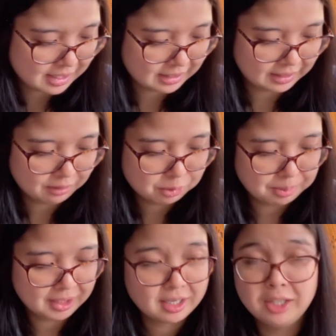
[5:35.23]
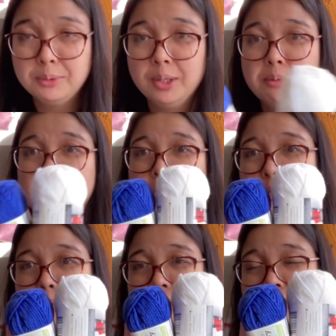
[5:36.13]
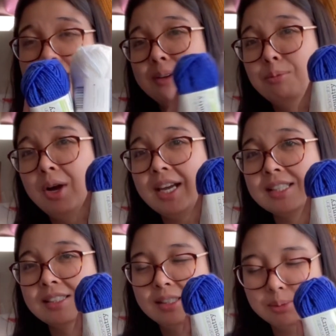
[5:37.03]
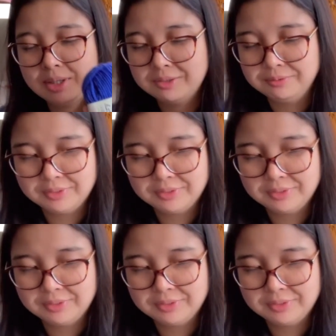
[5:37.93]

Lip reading: and it will be a colourwork one with some white as well.